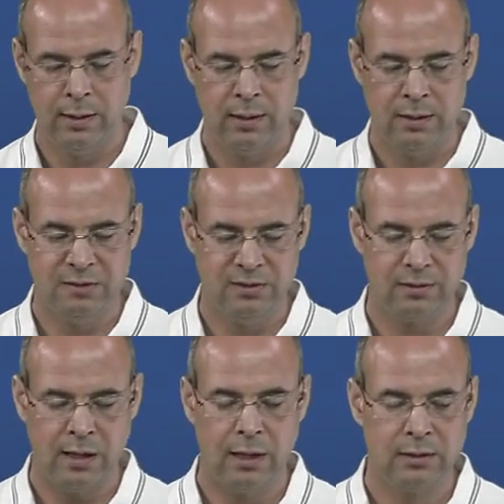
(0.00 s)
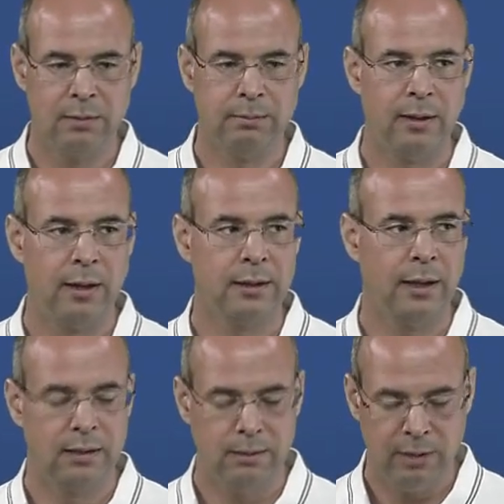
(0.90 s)
this can't imply
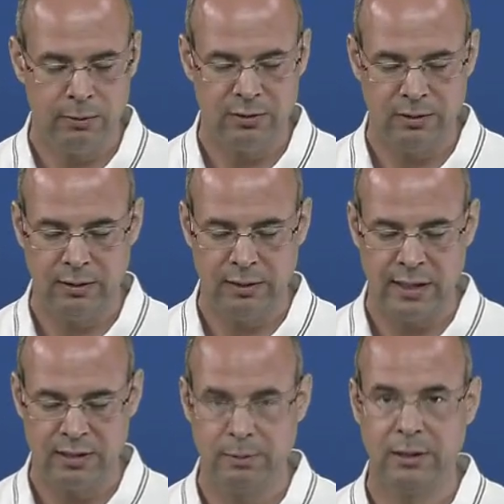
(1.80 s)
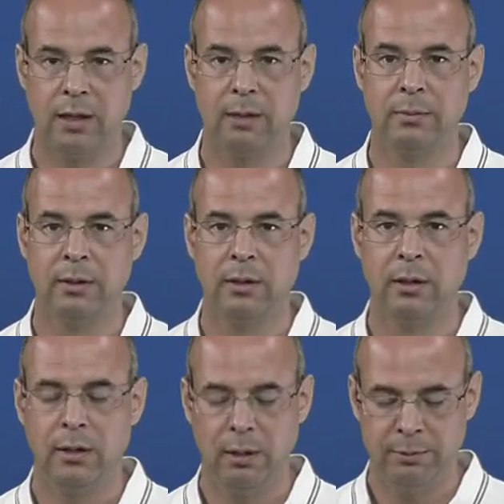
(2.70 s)
any motion. It has become
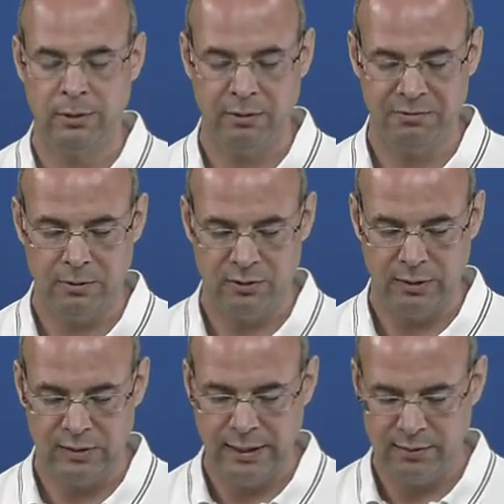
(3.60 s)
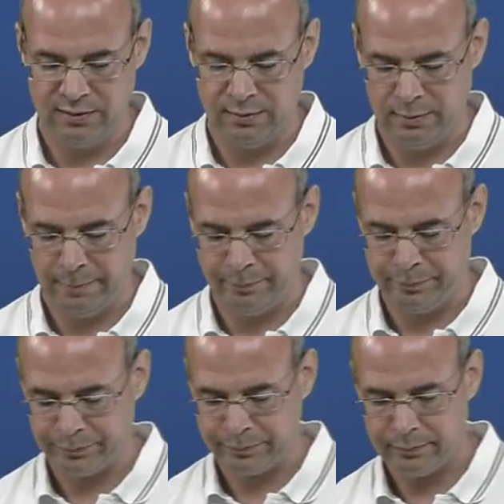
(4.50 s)
a pure future tense.
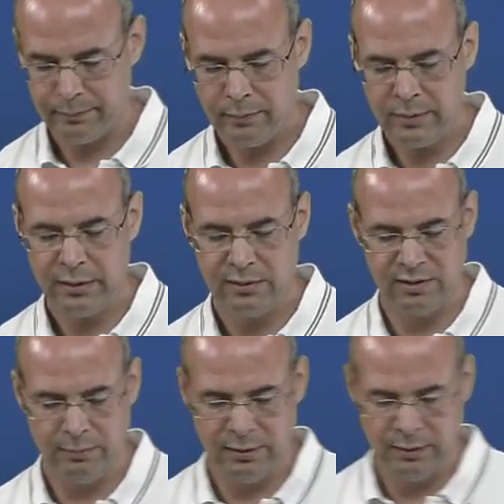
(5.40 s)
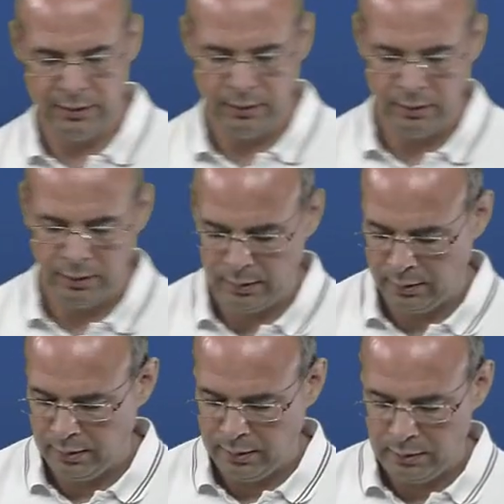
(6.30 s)
Similarly,
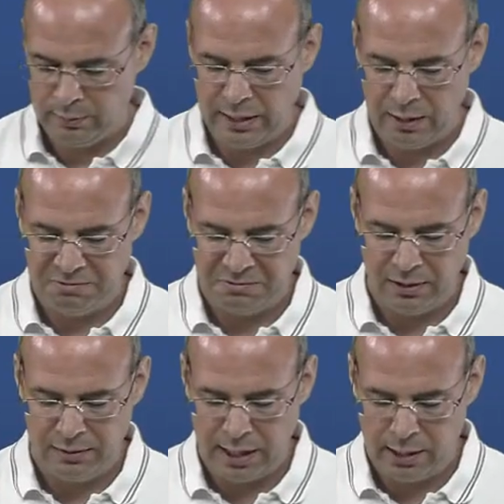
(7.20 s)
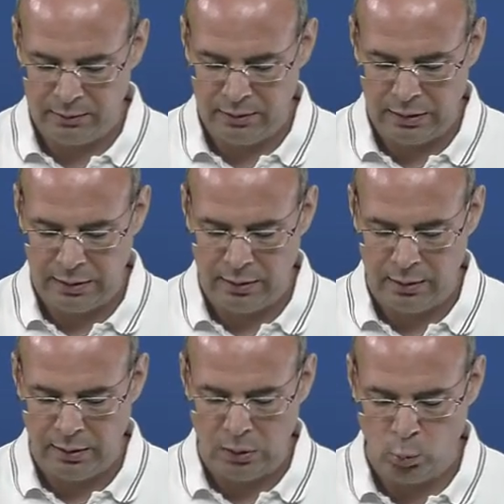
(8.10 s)
we have a noun
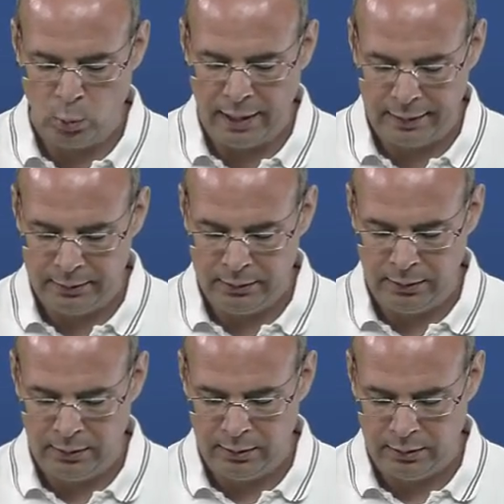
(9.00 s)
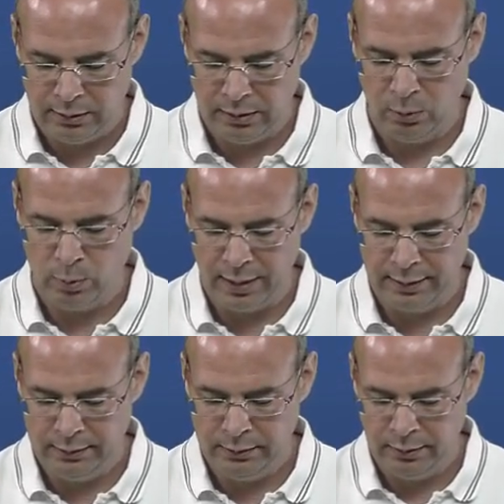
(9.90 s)
while, a
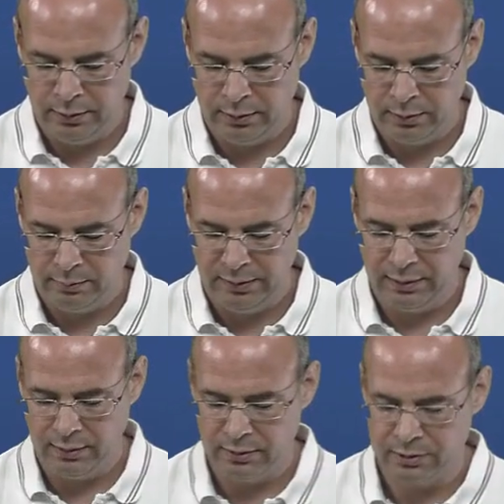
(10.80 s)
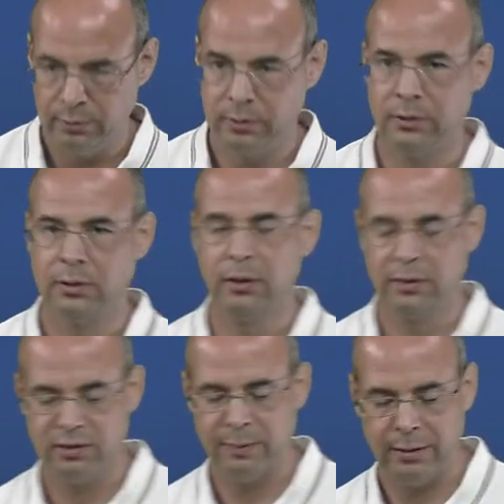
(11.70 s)
while, meaning a short
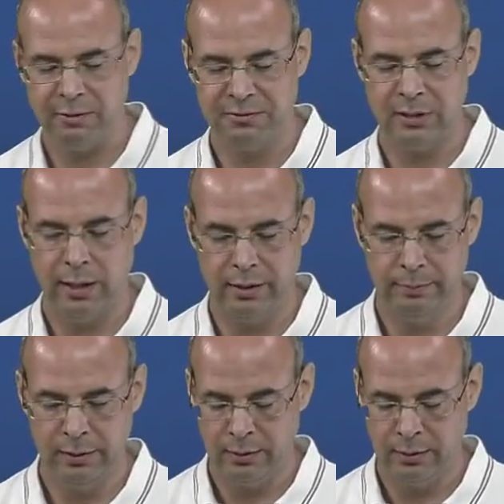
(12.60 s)
span of time,